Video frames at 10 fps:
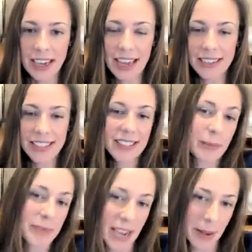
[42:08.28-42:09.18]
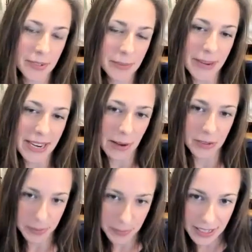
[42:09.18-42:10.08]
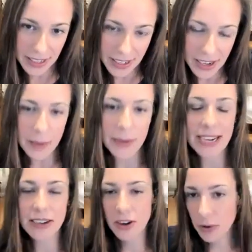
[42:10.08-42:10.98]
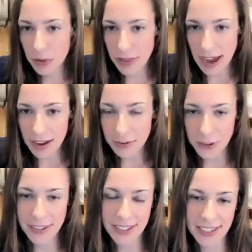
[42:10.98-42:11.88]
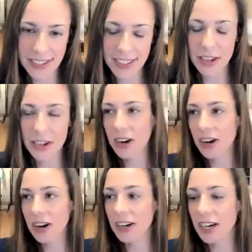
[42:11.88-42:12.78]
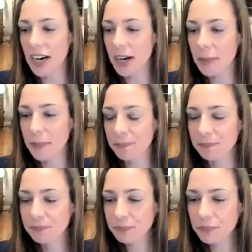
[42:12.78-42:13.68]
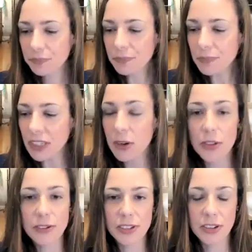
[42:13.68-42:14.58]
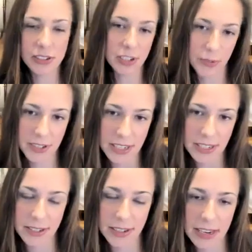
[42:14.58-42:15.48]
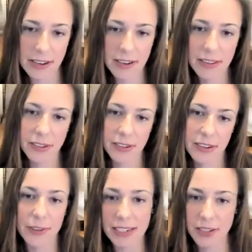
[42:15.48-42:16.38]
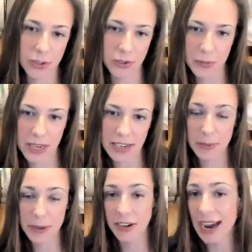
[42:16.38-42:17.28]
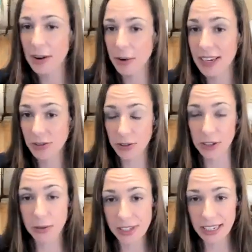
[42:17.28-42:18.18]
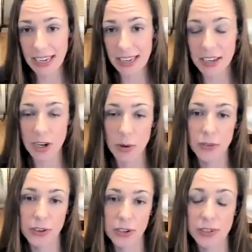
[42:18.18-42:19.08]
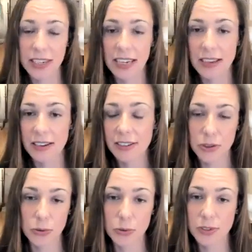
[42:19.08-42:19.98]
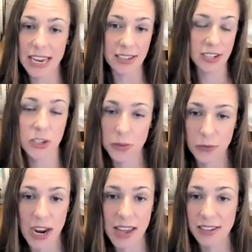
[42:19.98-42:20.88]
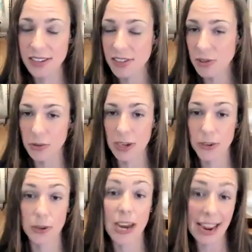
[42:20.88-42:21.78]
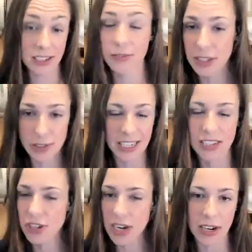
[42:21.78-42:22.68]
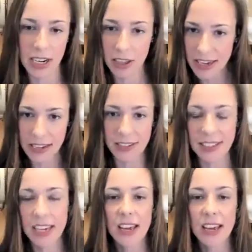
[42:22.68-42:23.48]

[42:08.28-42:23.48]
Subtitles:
it's sometimes made out to be. I know that, for instance, there are there's differences in the effects of social media depending on how kids are using it. If they're using it to stay in touch with friends, if they're actively using it, sharing things,